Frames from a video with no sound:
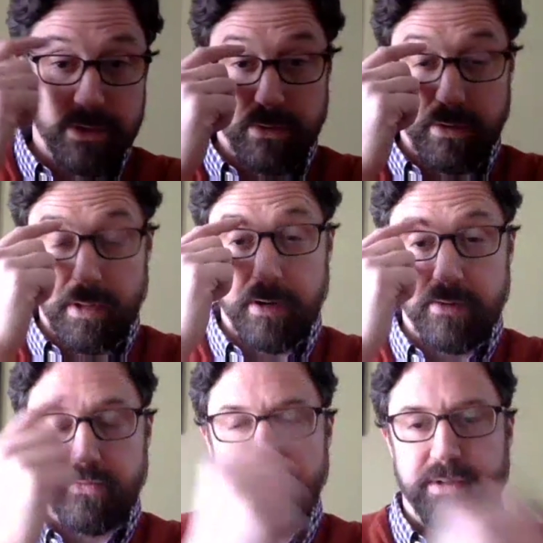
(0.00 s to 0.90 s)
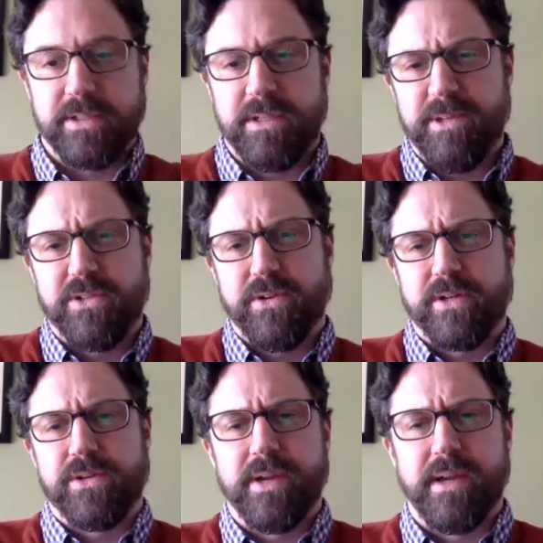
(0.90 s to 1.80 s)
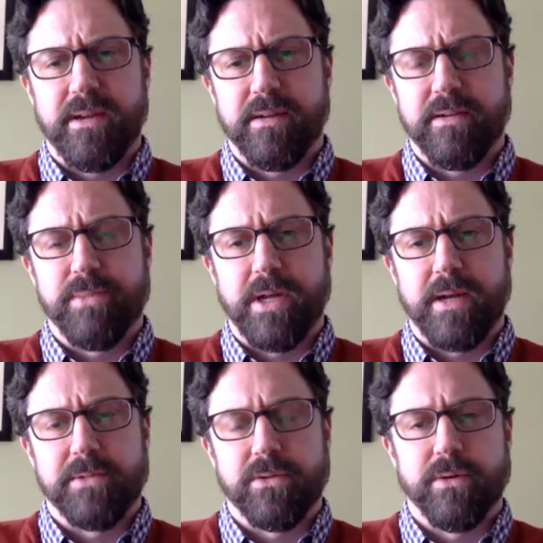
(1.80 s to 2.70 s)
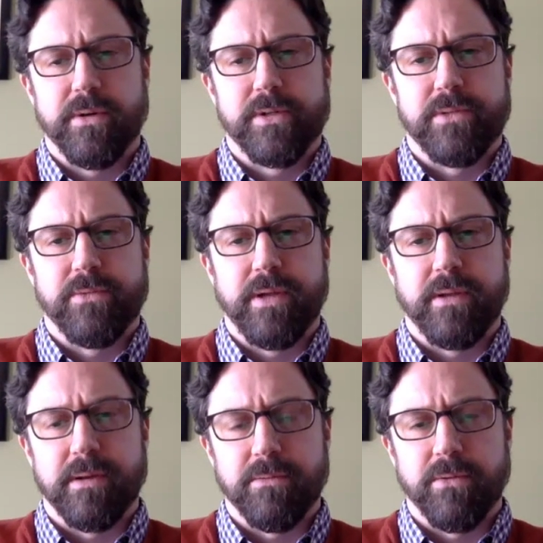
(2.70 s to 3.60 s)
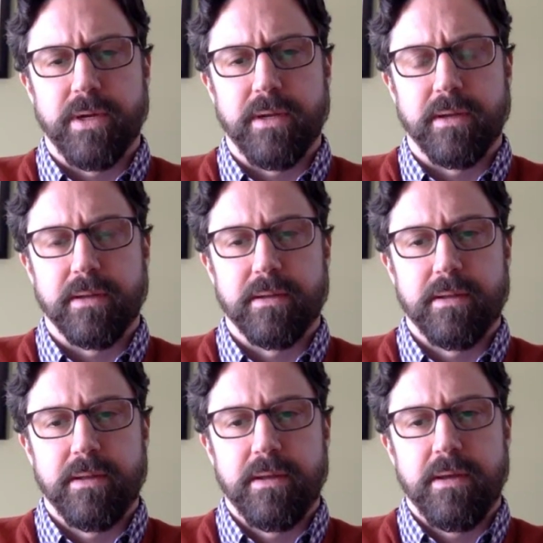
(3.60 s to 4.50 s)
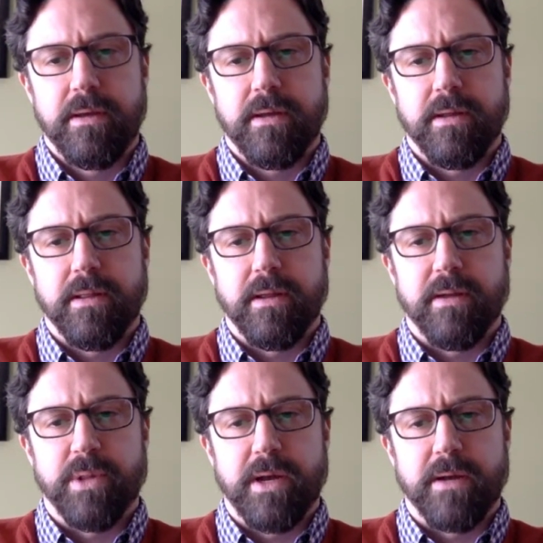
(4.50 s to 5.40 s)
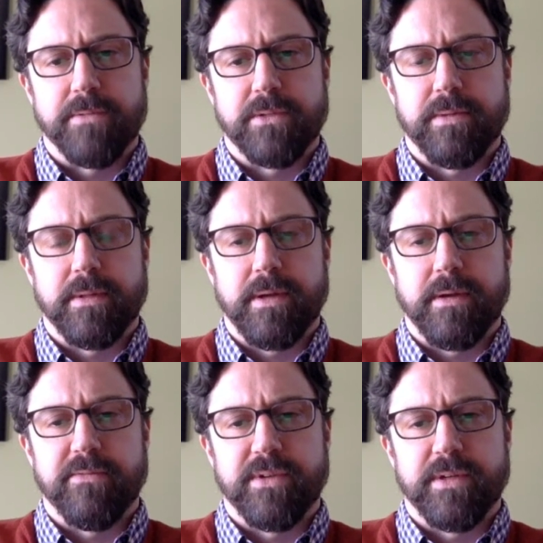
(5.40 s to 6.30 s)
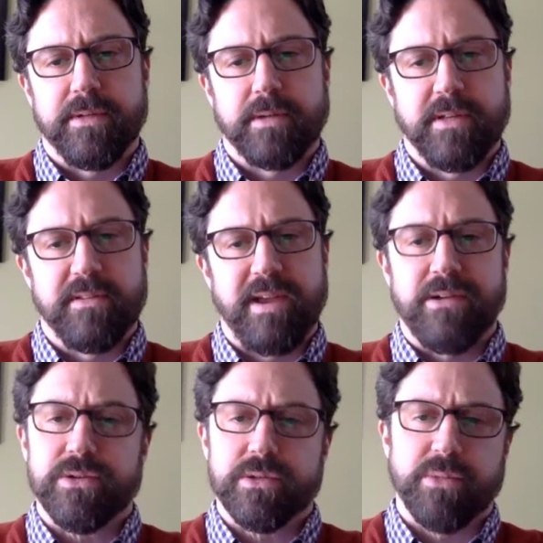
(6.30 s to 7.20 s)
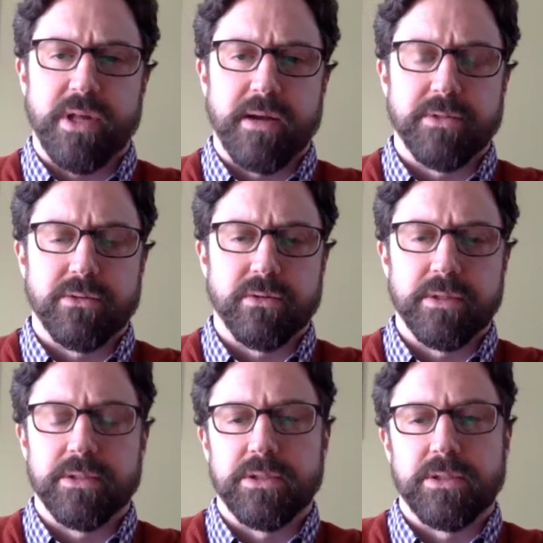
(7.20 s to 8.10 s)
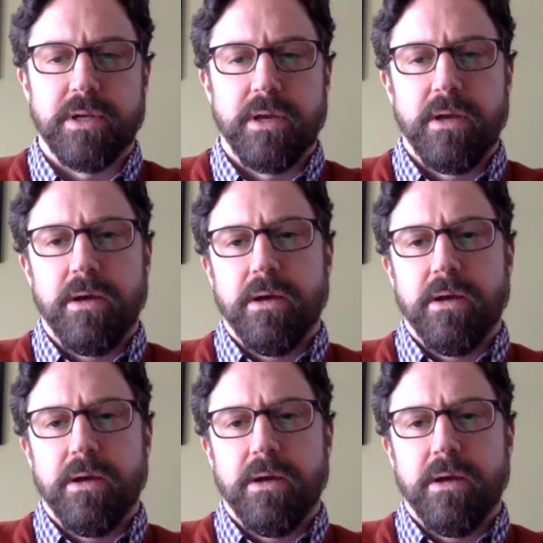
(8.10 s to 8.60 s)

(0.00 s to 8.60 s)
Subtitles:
We store a lot of semi-structured data in blob storage, and we end up reading a lot of containers in blob storage.